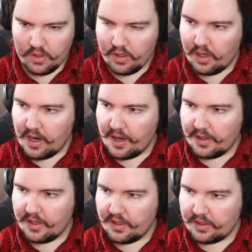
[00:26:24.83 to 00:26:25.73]
Alright,
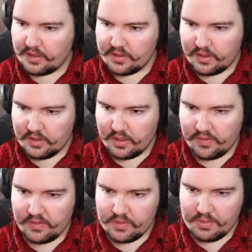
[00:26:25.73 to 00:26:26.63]
I think this is good
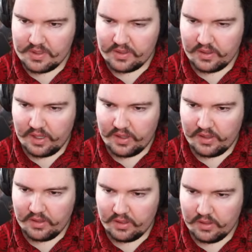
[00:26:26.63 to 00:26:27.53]
enough. That's basically how they
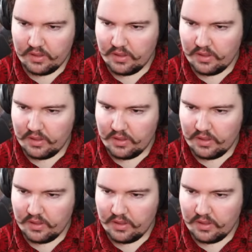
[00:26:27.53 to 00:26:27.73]
look.